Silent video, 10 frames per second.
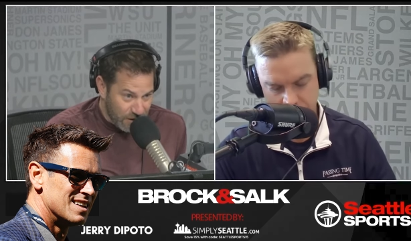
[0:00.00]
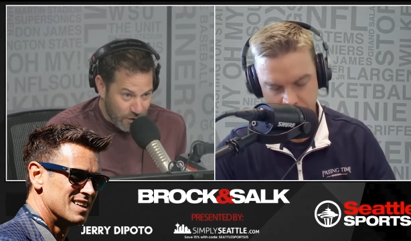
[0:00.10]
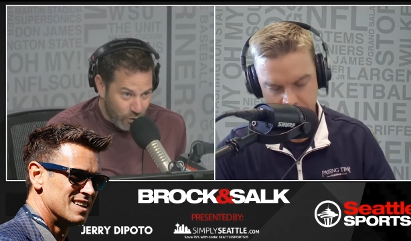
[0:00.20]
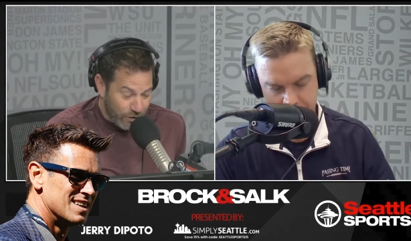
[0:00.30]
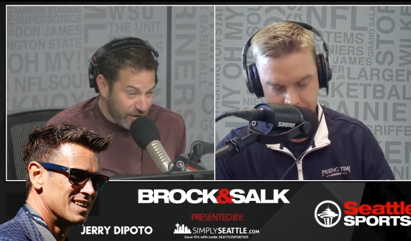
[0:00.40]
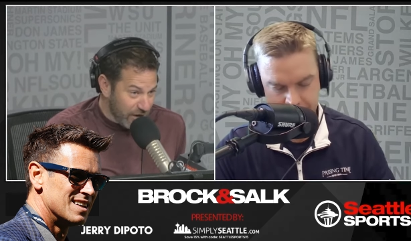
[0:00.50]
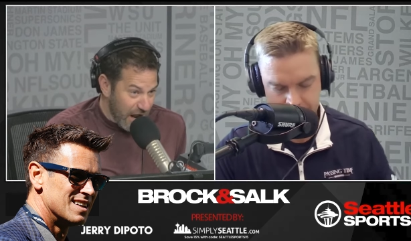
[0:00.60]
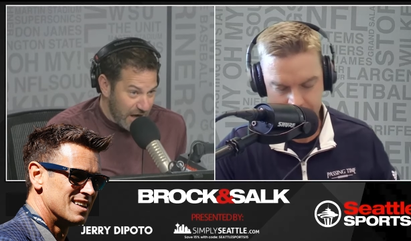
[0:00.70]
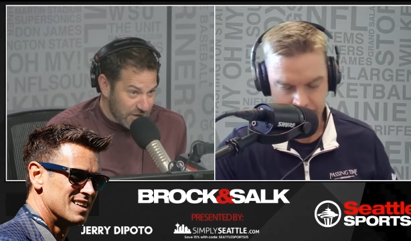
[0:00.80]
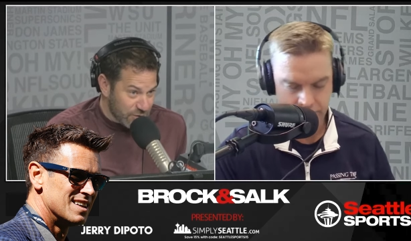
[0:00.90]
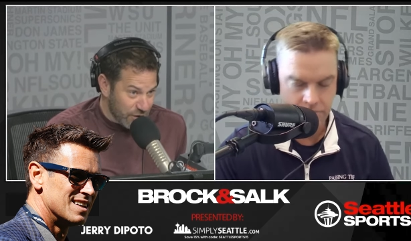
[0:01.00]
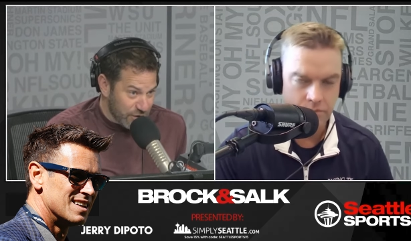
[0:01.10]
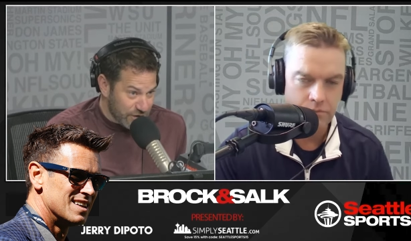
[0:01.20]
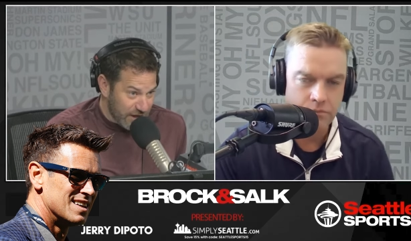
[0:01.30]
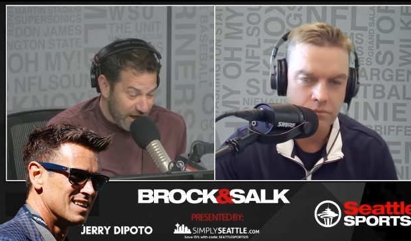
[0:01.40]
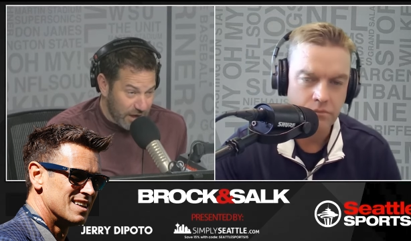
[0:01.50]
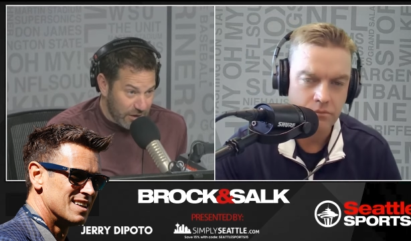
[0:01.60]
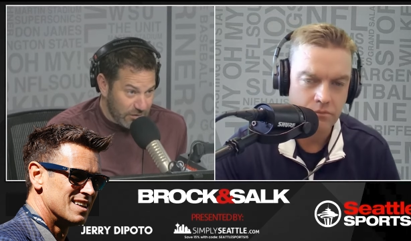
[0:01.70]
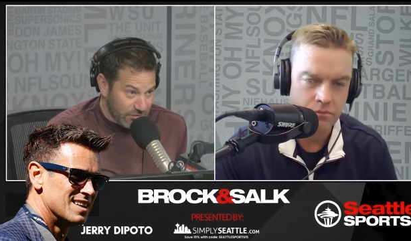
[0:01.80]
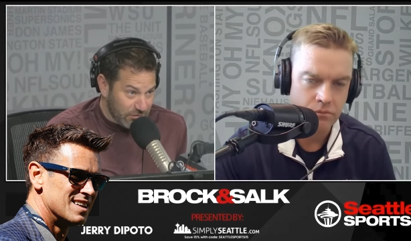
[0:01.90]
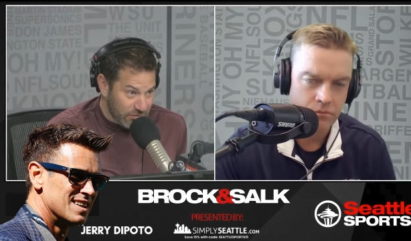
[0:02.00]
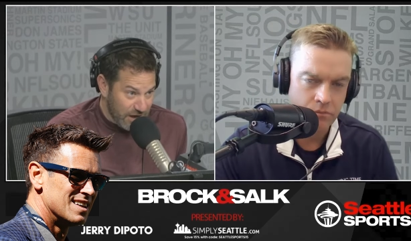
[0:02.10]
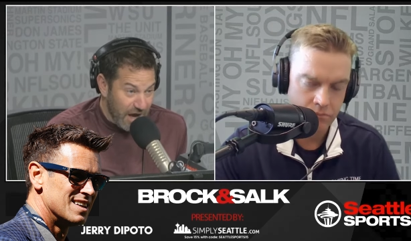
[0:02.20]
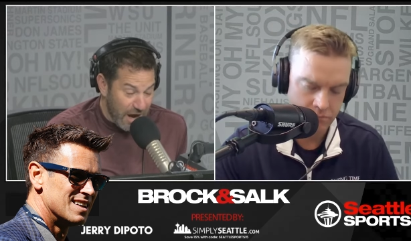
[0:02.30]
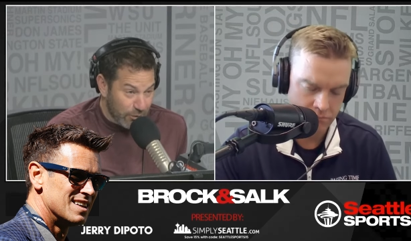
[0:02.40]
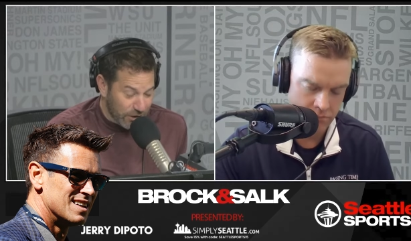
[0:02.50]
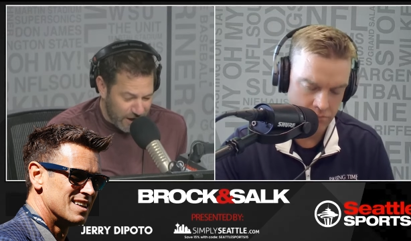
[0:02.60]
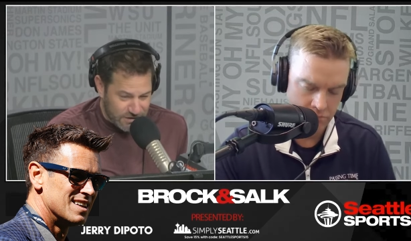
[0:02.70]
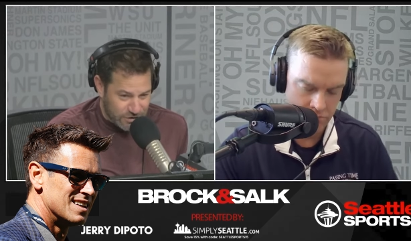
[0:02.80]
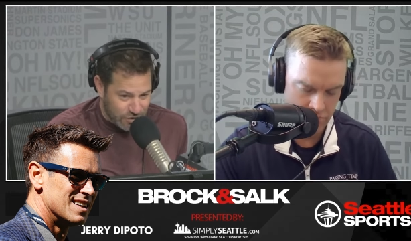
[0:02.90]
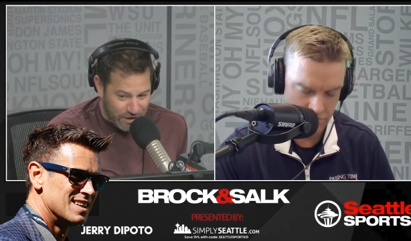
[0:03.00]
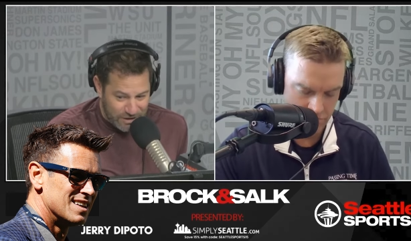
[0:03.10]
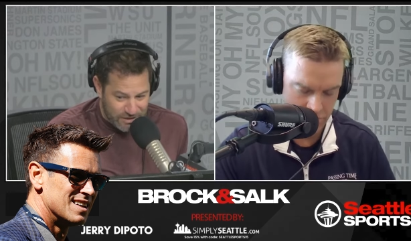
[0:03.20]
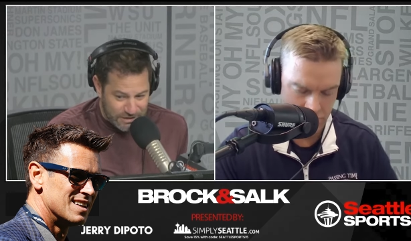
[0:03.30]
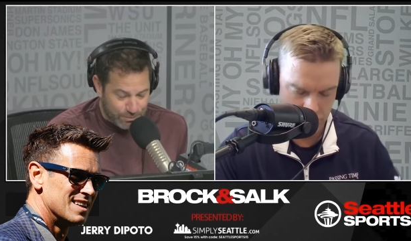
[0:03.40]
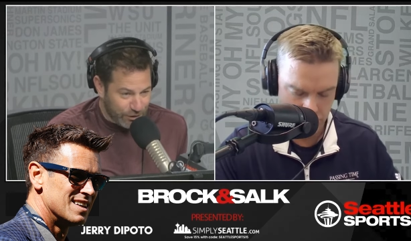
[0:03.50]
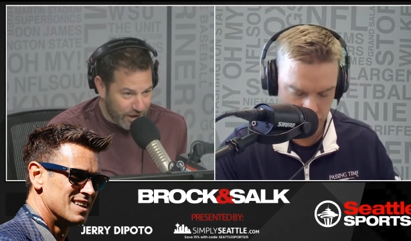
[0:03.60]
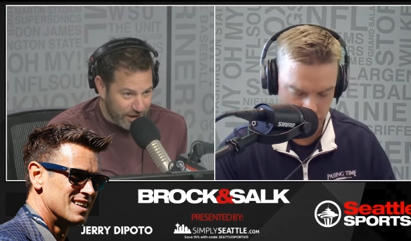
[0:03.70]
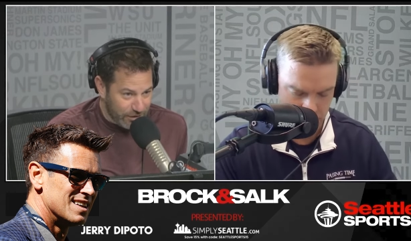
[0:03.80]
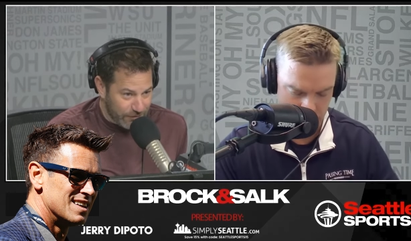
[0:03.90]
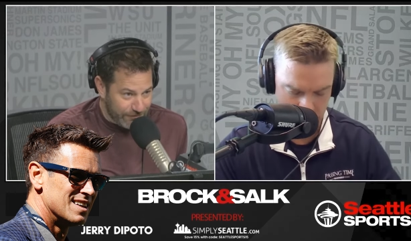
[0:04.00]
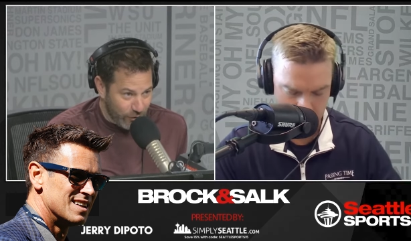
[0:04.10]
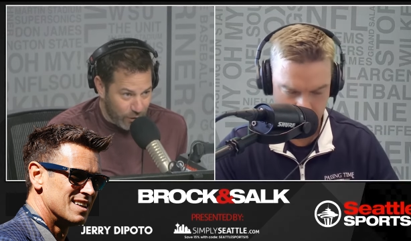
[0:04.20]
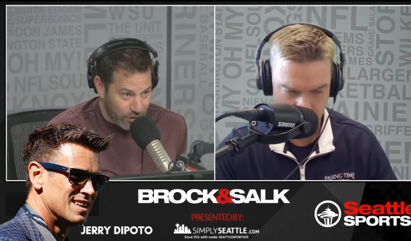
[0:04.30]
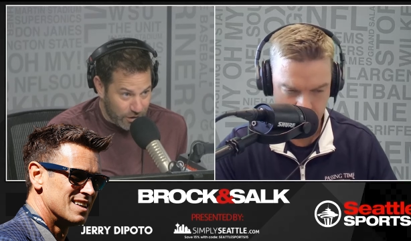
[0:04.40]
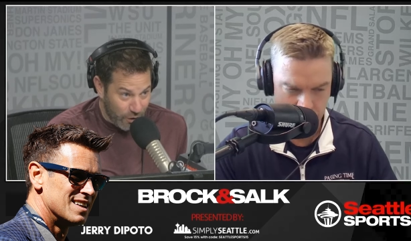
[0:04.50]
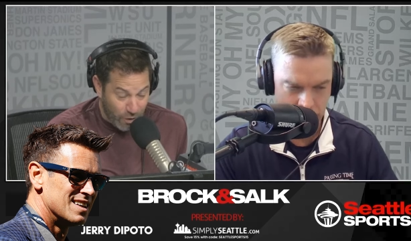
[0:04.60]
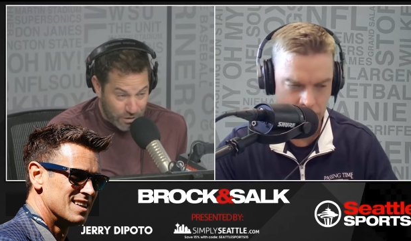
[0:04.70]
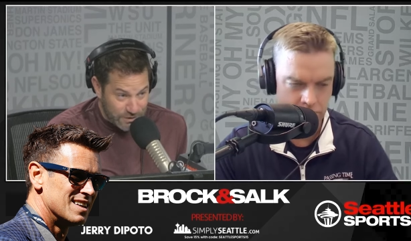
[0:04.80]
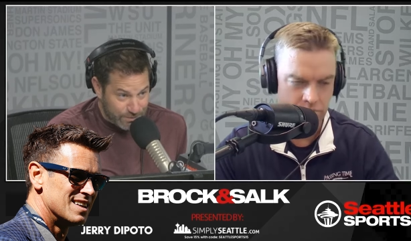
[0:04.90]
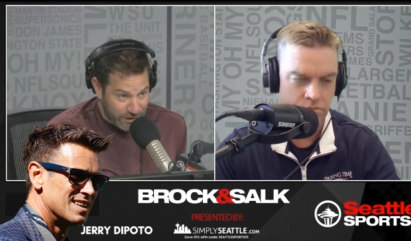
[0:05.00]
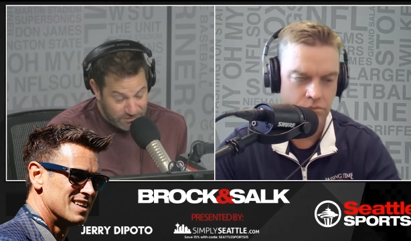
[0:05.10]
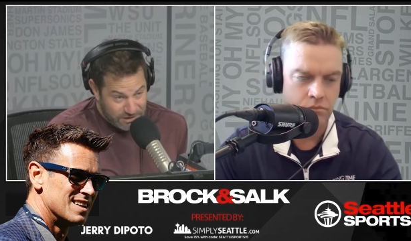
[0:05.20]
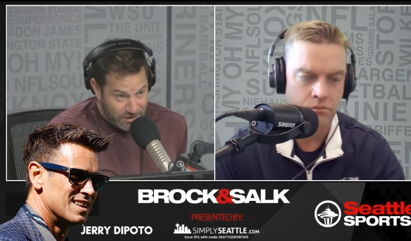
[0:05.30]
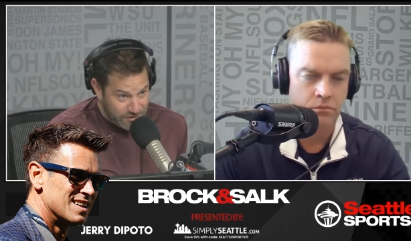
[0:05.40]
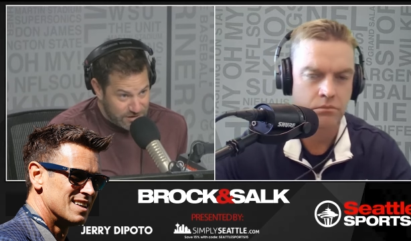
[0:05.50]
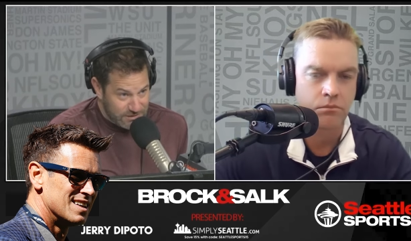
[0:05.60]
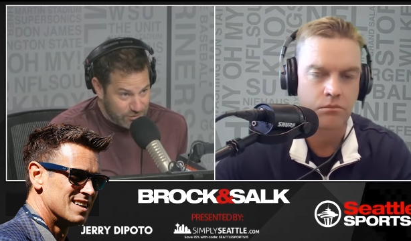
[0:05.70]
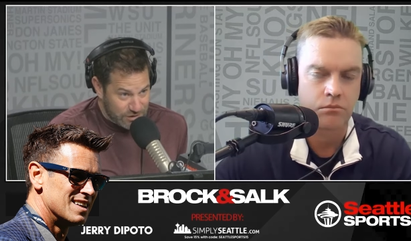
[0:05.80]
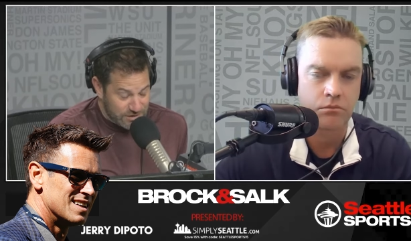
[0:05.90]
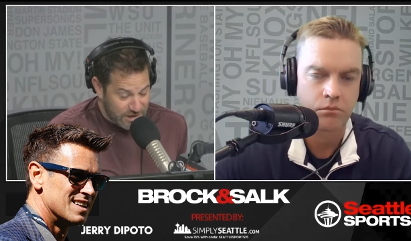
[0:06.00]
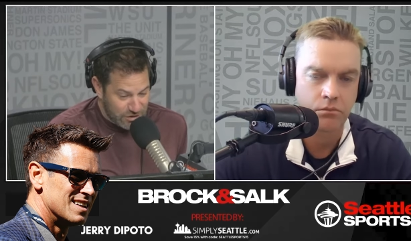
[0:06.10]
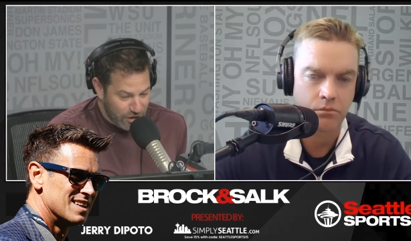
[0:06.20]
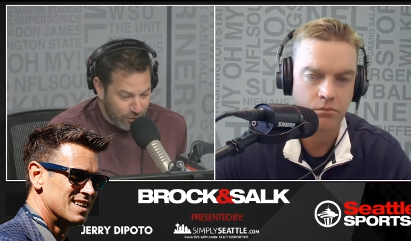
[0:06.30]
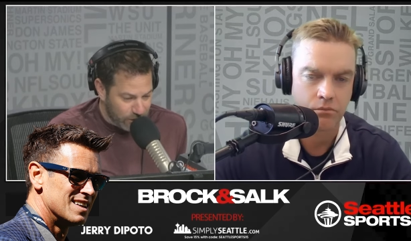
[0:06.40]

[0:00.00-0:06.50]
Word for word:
Speaker 1: Were there guys where you said, "Hey, yeah, I would like to trade this player for yours," but the other team just said no?